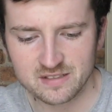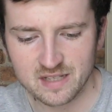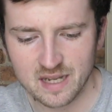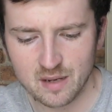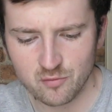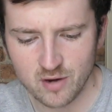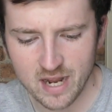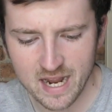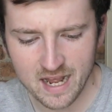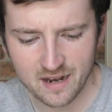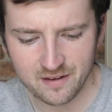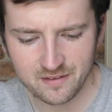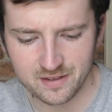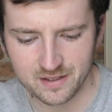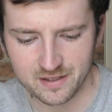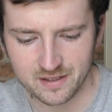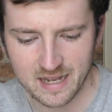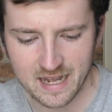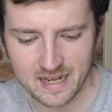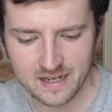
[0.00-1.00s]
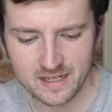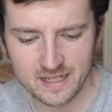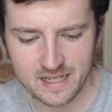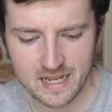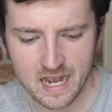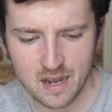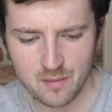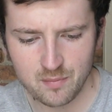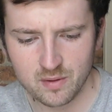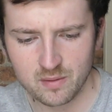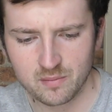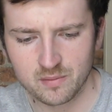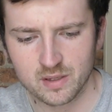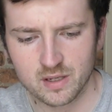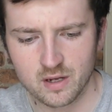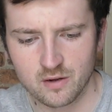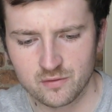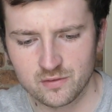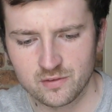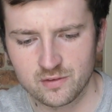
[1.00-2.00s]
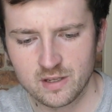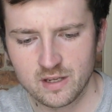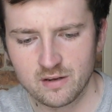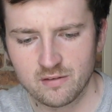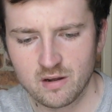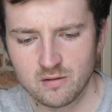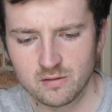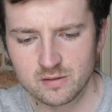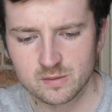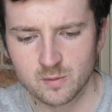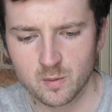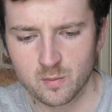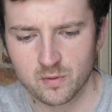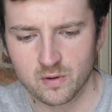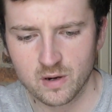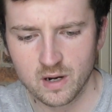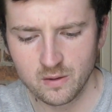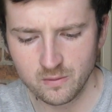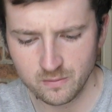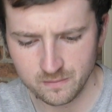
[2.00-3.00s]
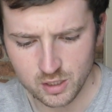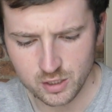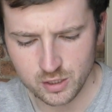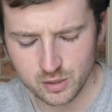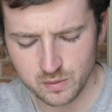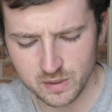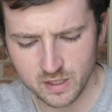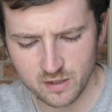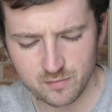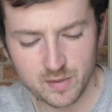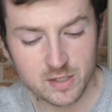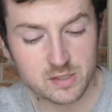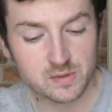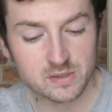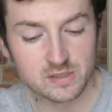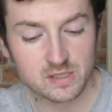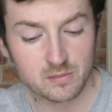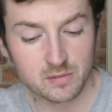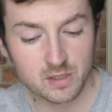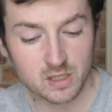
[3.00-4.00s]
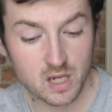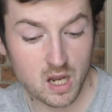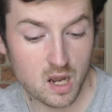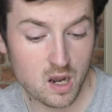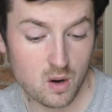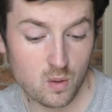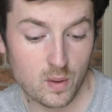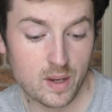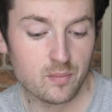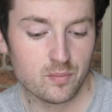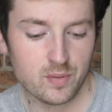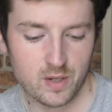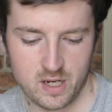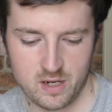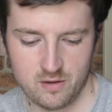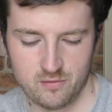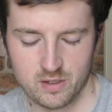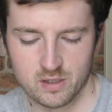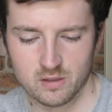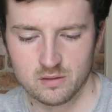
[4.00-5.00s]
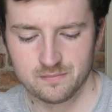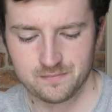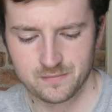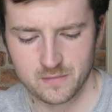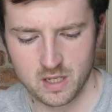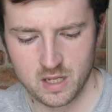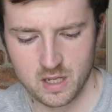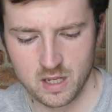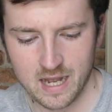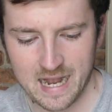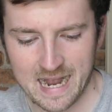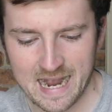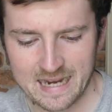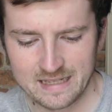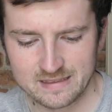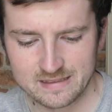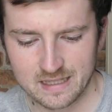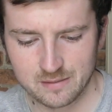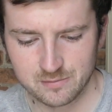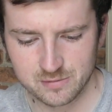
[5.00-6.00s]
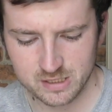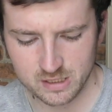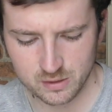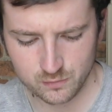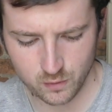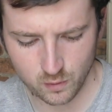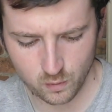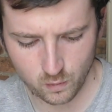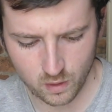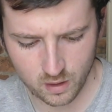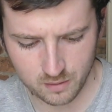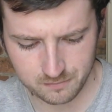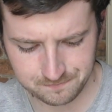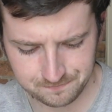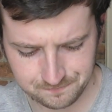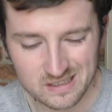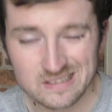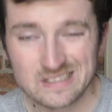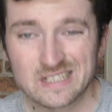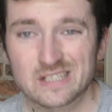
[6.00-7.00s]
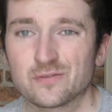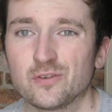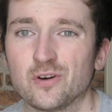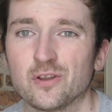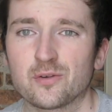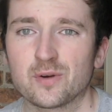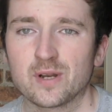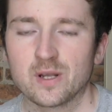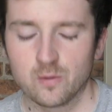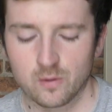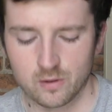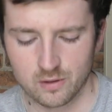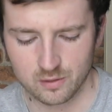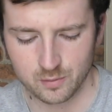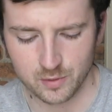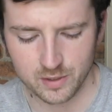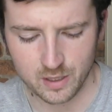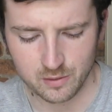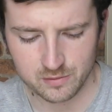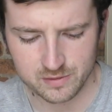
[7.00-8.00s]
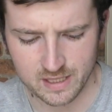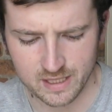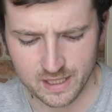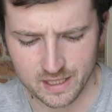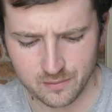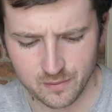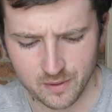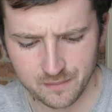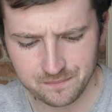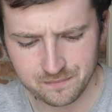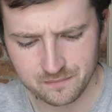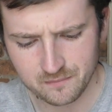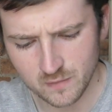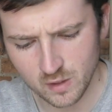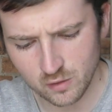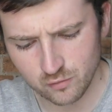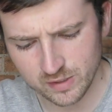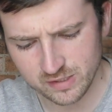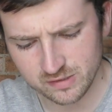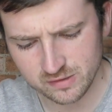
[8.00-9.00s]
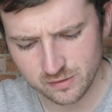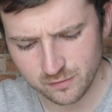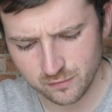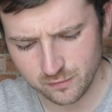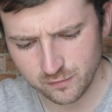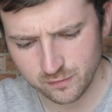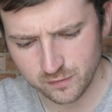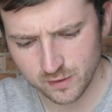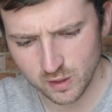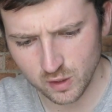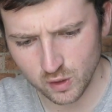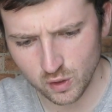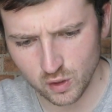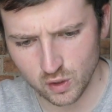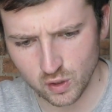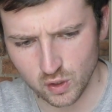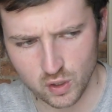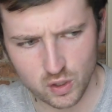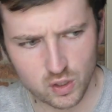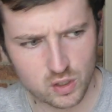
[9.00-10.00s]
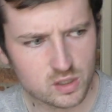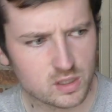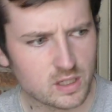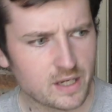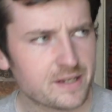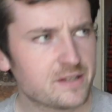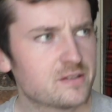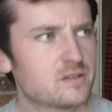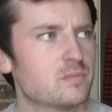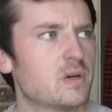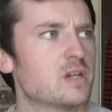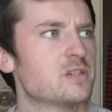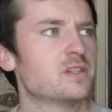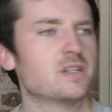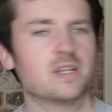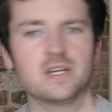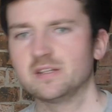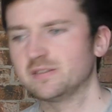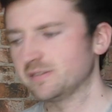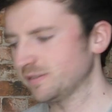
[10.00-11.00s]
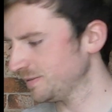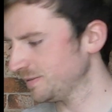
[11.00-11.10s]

I am right-handed. Handicap, I'm going to go for 0 because I'm a pro. Unit of measurements, I'm going to go imperial. Height, I'm 6'1", 6'3", but don't tell anyone. Wrist to floor, I need to measure this.